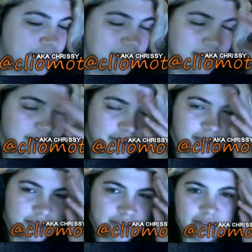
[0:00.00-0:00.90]

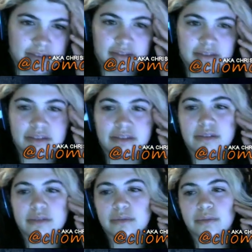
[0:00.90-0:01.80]

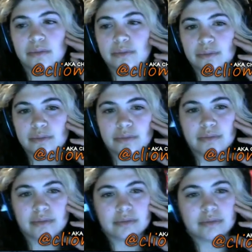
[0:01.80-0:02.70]

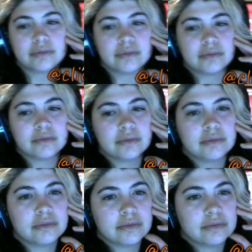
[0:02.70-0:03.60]

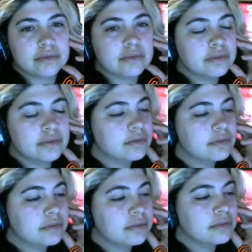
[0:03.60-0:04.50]

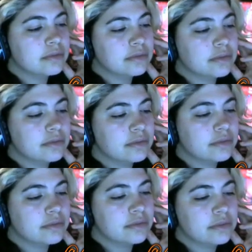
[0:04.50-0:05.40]

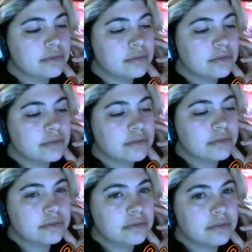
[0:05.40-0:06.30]

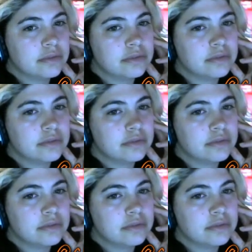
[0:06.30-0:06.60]
This person isn't speaking.